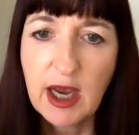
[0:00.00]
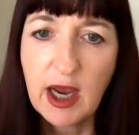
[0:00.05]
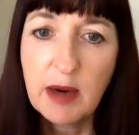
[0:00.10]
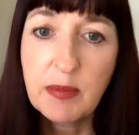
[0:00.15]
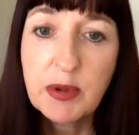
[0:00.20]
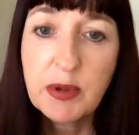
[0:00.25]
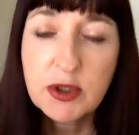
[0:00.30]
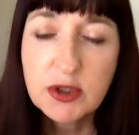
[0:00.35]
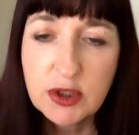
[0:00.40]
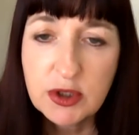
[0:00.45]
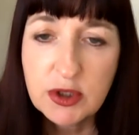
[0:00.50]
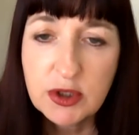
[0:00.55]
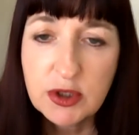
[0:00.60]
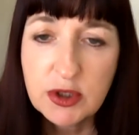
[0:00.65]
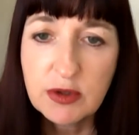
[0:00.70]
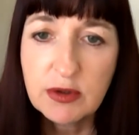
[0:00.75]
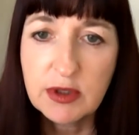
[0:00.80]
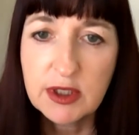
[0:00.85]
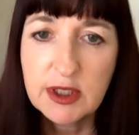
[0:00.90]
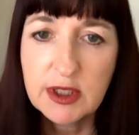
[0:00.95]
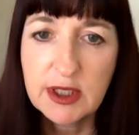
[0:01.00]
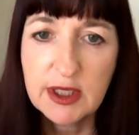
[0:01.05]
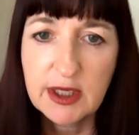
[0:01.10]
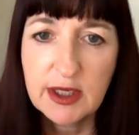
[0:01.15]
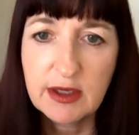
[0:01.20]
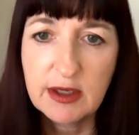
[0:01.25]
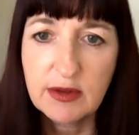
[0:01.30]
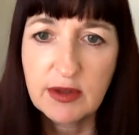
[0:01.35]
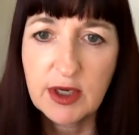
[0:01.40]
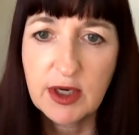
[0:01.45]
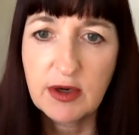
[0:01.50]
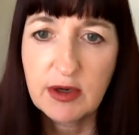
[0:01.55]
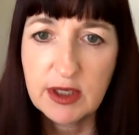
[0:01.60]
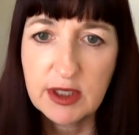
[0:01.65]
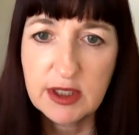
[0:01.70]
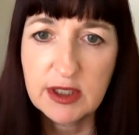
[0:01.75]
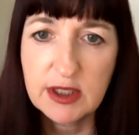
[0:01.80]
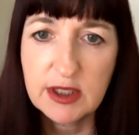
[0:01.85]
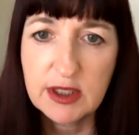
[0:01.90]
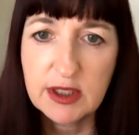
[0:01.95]
opportunity there
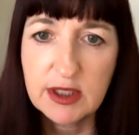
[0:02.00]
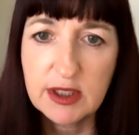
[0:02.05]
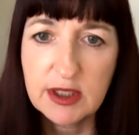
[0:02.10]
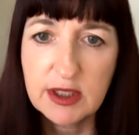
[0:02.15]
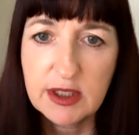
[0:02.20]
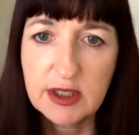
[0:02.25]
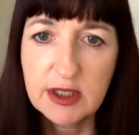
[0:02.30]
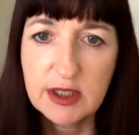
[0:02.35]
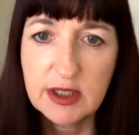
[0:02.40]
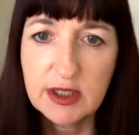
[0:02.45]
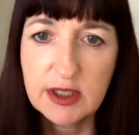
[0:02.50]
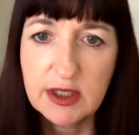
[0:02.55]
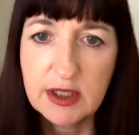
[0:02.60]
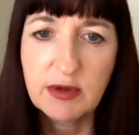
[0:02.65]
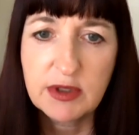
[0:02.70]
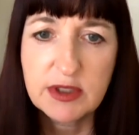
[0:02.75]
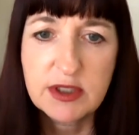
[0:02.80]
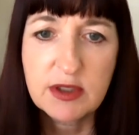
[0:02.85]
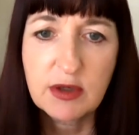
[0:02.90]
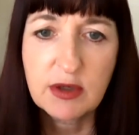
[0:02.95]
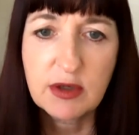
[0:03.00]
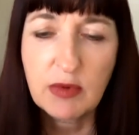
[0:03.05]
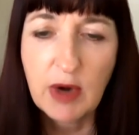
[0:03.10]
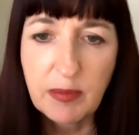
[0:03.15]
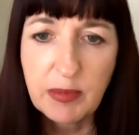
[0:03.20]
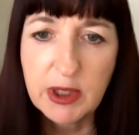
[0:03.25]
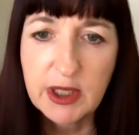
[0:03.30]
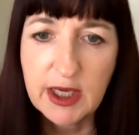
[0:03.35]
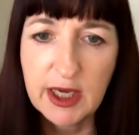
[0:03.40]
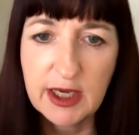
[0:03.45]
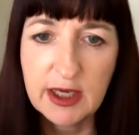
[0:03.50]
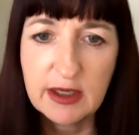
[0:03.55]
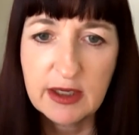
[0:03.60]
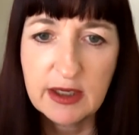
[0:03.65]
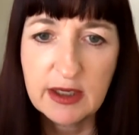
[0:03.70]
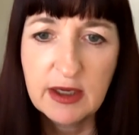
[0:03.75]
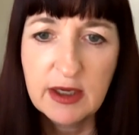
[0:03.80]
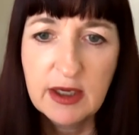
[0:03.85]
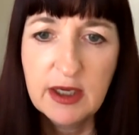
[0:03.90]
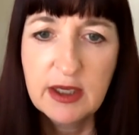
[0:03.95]
is for the virus to replicate,
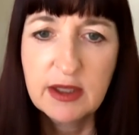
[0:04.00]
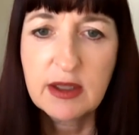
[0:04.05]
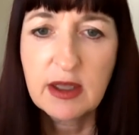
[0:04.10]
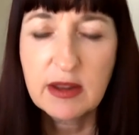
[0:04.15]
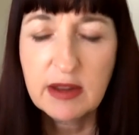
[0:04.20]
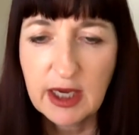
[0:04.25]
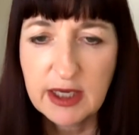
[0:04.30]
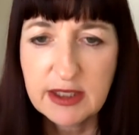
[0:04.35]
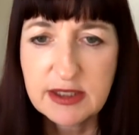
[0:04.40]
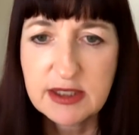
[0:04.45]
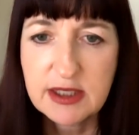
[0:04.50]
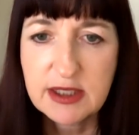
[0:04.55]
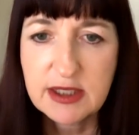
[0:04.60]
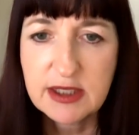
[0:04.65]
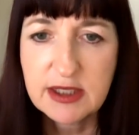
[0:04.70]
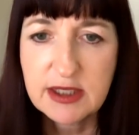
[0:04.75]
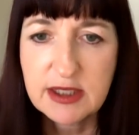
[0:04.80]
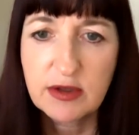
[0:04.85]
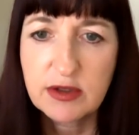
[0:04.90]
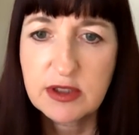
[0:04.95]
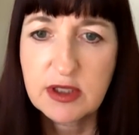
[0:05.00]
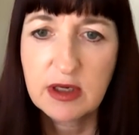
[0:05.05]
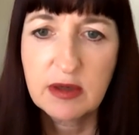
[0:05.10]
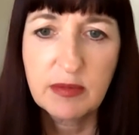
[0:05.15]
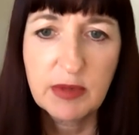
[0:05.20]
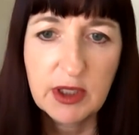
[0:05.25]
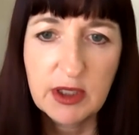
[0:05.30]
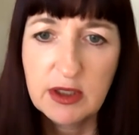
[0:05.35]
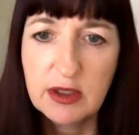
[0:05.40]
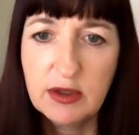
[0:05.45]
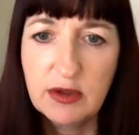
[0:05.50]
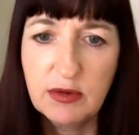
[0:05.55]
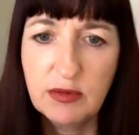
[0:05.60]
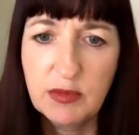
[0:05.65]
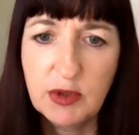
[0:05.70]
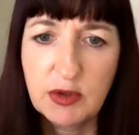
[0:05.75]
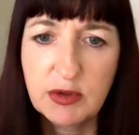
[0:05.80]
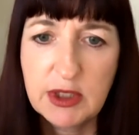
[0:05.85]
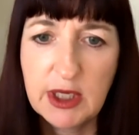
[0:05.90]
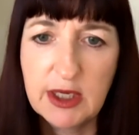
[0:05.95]
the less likely that there's going to be new
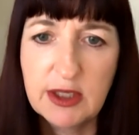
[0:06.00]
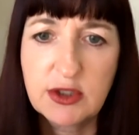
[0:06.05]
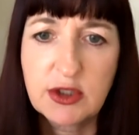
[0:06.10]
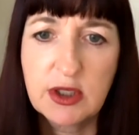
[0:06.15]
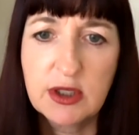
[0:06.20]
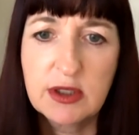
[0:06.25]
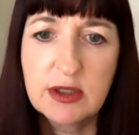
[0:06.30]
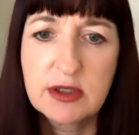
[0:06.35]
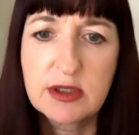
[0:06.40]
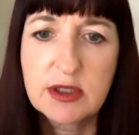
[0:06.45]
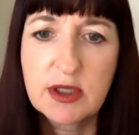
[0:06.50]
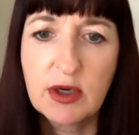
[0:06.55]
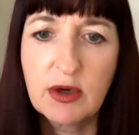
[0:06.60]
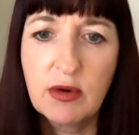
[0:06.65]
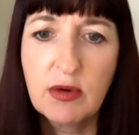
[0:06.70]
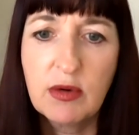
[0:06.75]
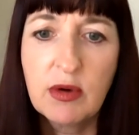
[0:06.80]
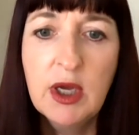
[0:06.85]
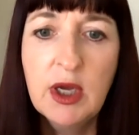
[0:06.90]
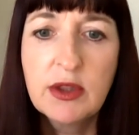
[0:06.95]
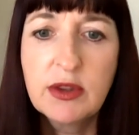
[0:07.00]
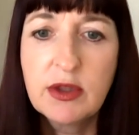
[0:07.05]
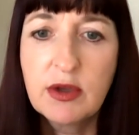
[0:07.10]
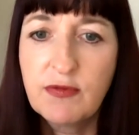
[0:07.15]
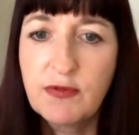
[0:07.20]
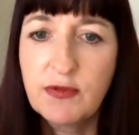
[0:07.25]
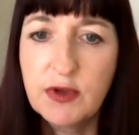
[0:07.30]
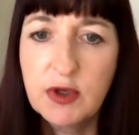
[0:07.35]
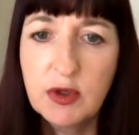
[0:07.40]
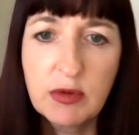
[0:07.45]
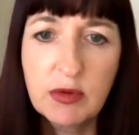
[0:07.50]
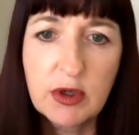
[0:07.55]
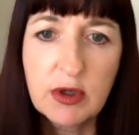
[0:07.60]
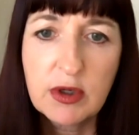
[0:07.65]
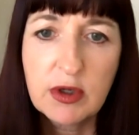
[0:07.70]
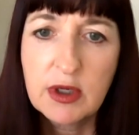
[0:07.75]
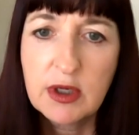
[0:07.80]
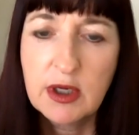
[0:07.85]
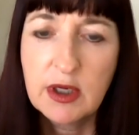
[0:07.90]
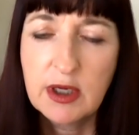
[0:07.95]
mutations. So the
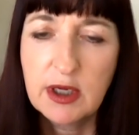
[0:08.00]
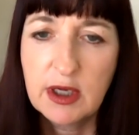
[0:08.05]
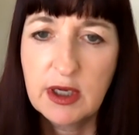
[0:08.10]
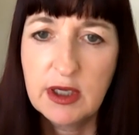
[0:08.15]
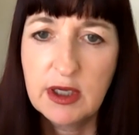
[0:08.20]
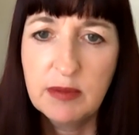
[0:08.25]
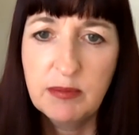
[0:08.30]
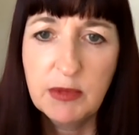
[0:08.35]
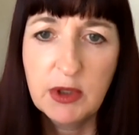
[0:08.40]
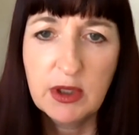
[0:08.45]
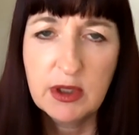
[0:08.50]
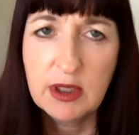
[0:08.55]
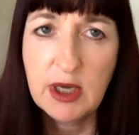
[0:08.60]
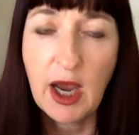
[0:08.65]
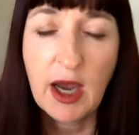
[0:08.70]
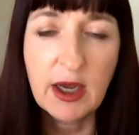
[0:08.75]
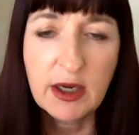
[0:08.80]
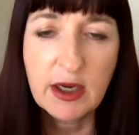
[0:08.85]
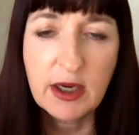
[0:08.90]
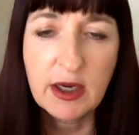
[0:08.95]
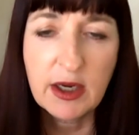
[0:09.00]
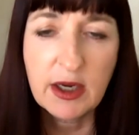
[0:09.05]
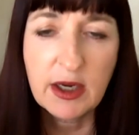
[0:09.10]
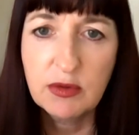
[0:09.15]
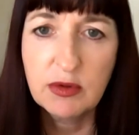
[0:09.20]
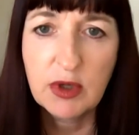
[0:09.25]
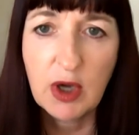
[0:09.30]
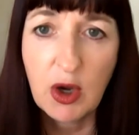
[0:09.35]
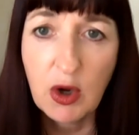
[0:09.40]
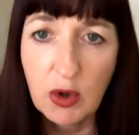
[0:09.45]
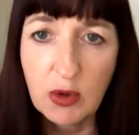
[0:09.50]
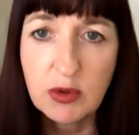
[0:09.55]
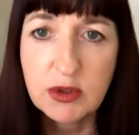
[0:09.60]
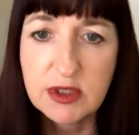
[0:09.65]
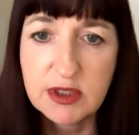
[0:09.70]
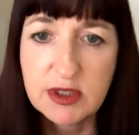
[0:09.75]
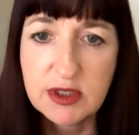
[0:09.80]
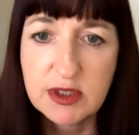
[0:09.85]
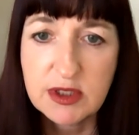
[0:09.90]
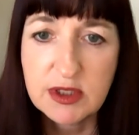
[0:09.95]
fewer non immune
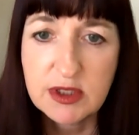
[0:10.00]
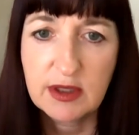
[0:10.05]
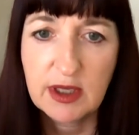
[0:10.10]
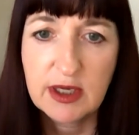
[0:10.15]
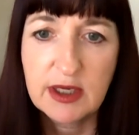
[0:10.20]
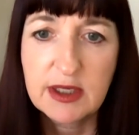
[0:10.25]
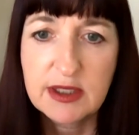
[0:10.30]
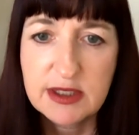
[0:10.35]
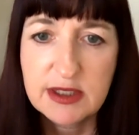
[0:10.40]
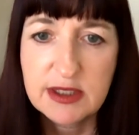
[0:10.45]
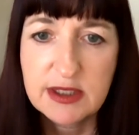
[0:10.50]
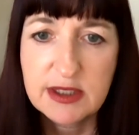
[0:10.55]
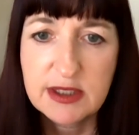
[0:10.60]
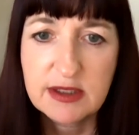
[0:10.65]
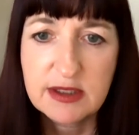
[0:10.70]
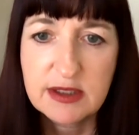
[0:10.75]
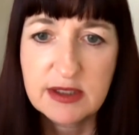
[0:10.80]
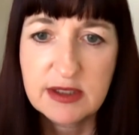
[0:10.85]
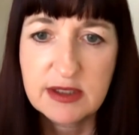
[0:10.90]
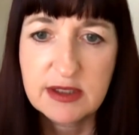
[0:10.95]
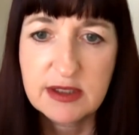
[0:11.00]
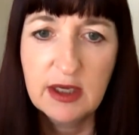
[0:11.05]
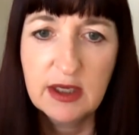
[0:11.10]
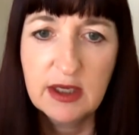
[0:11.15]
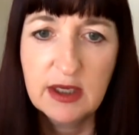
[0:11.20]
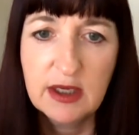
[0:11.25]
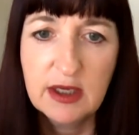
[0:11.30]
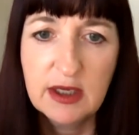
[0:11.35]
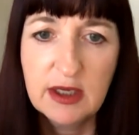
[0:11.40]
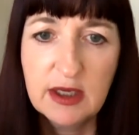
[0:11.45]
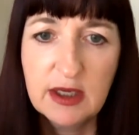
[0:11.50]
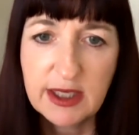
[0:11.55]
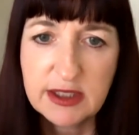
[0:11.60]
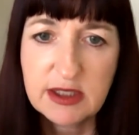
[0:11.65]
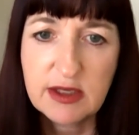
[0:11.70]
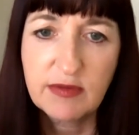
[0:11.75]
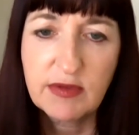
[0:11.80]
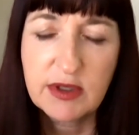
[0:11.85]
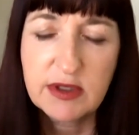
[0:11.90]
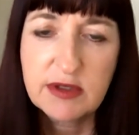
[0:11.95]
hosts that exist, the less
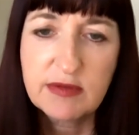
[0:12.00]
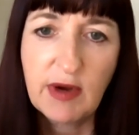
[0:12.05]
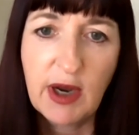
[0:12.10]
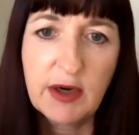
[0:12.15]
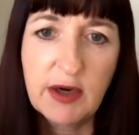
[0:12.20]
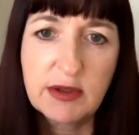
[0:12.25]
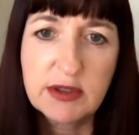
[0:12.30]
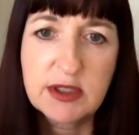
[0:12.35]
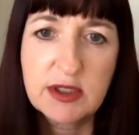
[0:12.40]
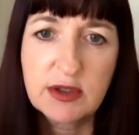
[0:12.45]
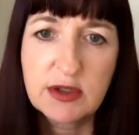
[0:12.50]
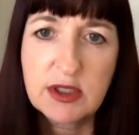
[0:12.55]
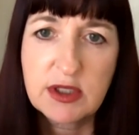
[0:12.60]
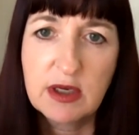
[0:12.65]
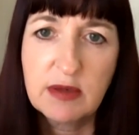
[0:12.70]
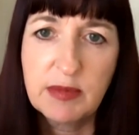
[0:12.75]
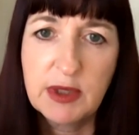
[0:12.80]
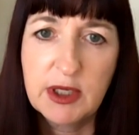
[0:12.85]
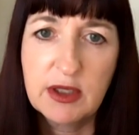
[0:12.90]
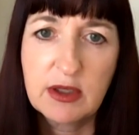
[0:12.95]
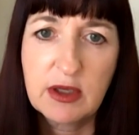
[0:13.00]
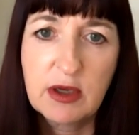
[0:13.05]
of this virus there's going to be in the